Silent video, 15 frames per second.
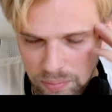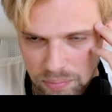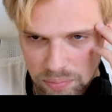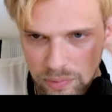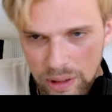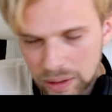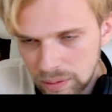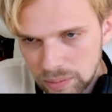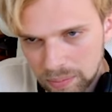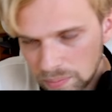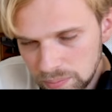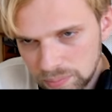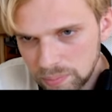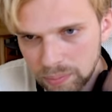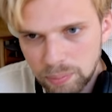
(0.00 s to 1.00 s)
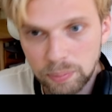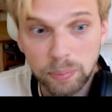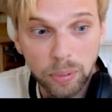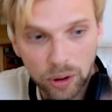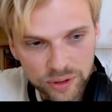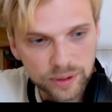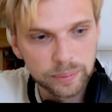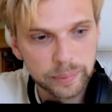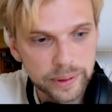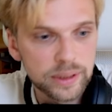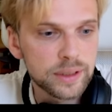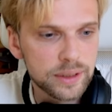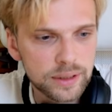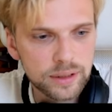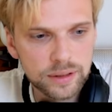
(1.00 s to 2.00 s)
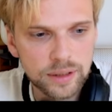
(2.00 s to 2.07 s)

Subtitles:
these possibilities